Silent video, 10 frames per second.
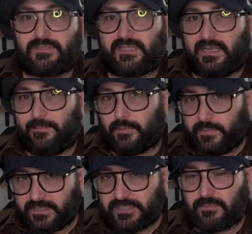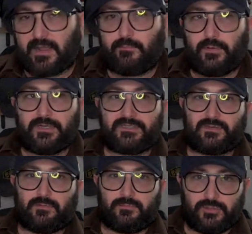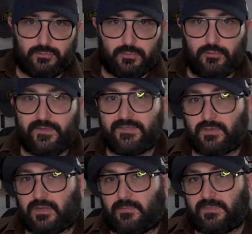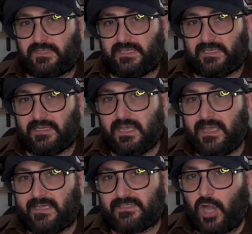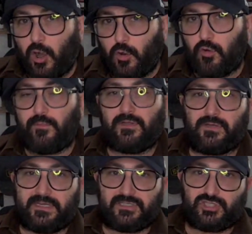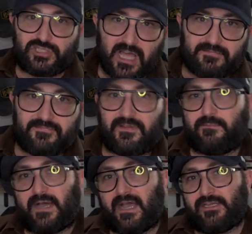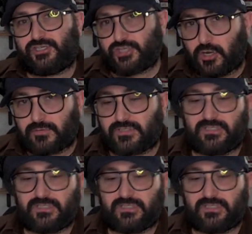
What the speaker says: They need permission to write books or do movies or come to his home and look at his stuff and buy shirts